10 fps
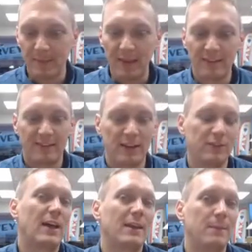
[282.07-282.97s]
Sales
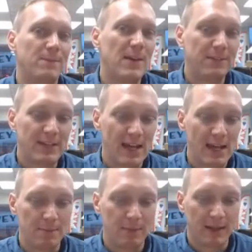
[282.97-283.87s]
volume,
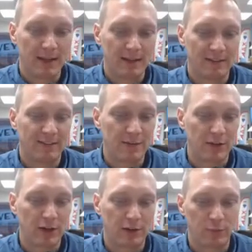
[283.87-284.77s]

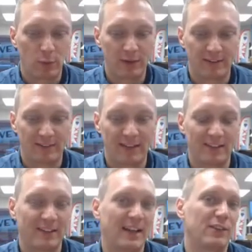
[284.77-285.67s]

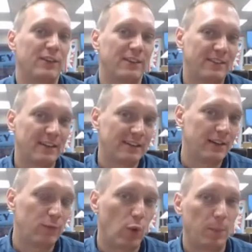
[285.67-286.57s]
$58,746,000, a
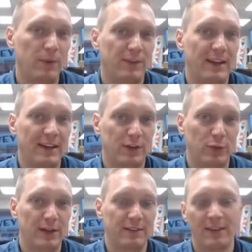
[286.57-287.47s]
64%
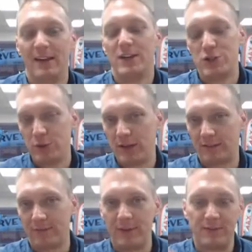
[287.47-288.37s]
increase,
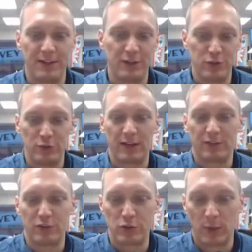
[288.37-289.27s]
2015 to
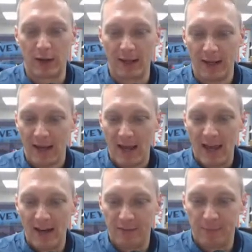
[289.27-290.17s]
2020.
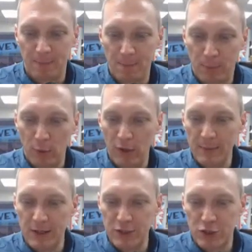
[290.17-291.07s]
It is pretty
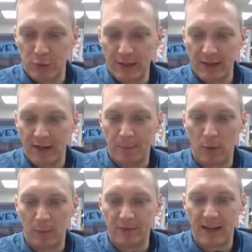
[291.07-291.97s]
much trended up
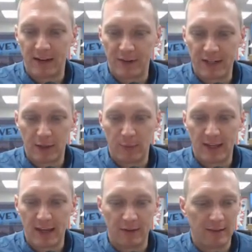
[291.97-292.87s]
almost every year. We
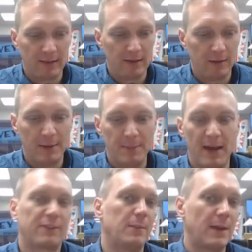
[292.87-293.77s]
gave a little bit
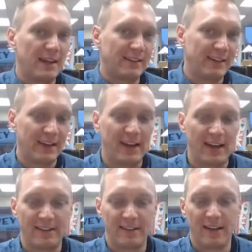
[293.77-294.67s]
back from 18 to
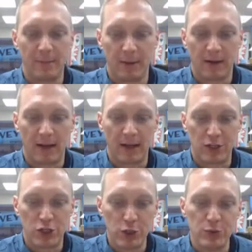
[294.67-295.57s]
19, but a
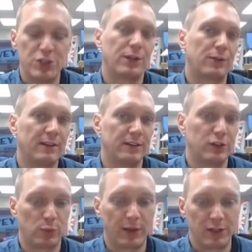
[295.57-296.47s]
huge increase in
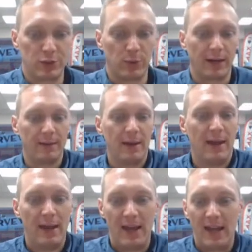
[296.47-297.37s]
2020.
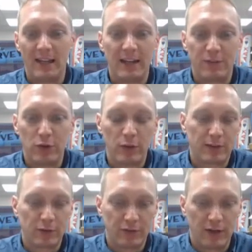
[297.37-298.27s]
And again, if you look
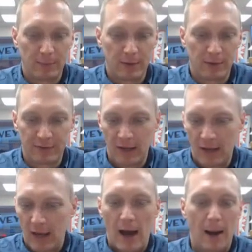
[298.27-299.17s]
at those numbers,
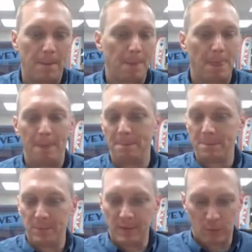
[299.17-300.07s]

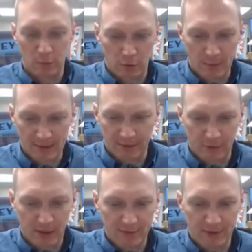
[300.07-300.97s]
we'll go back to the
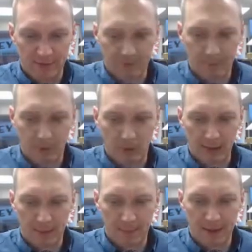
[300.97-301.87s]
graph here if I can pull
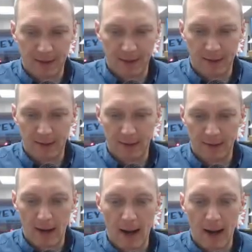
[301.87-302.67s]
it up here.